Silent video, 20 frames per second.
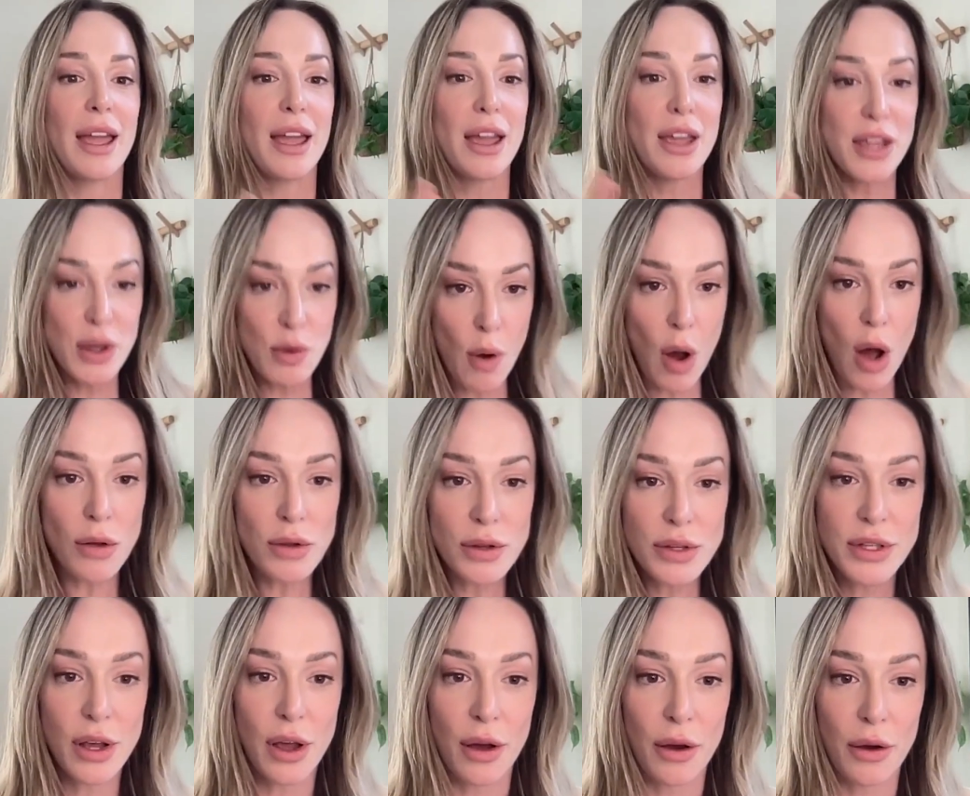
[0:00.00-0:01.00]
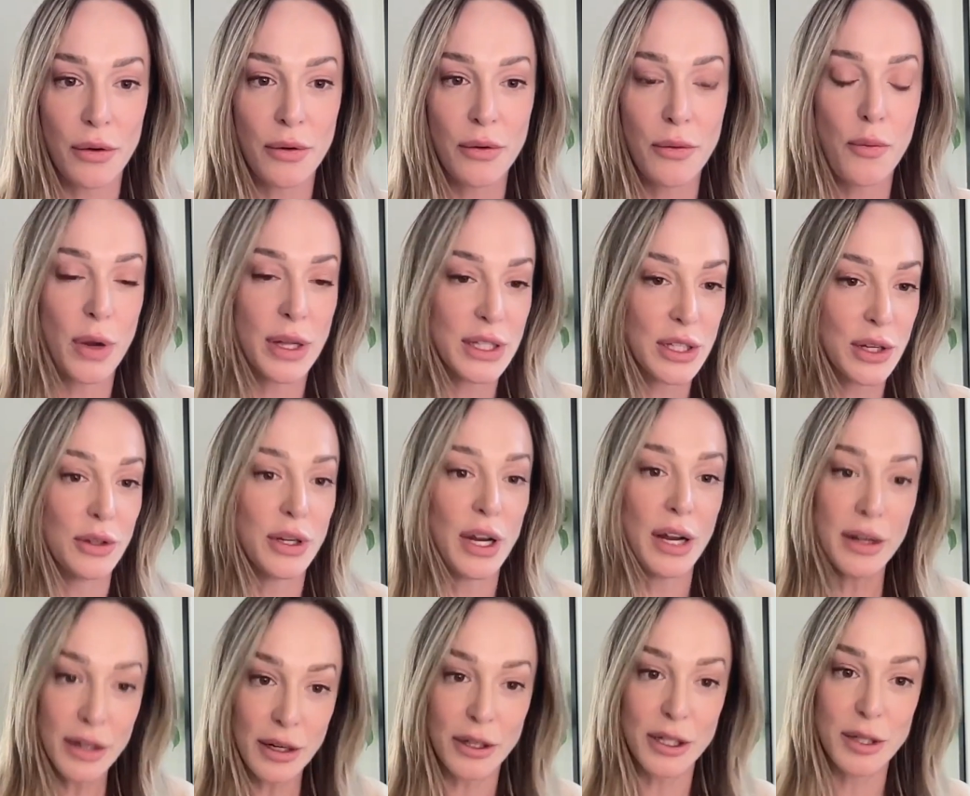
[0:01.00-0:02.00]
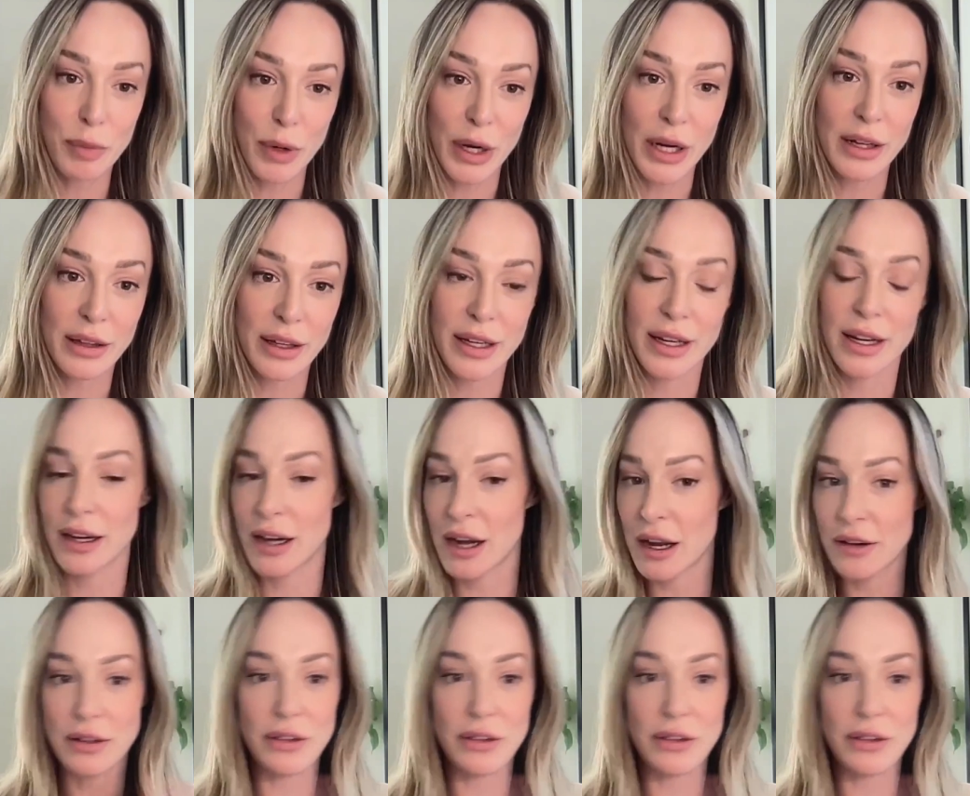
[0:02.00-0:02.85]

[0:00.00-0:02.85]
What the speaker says: you also, once you're done your spring cleaning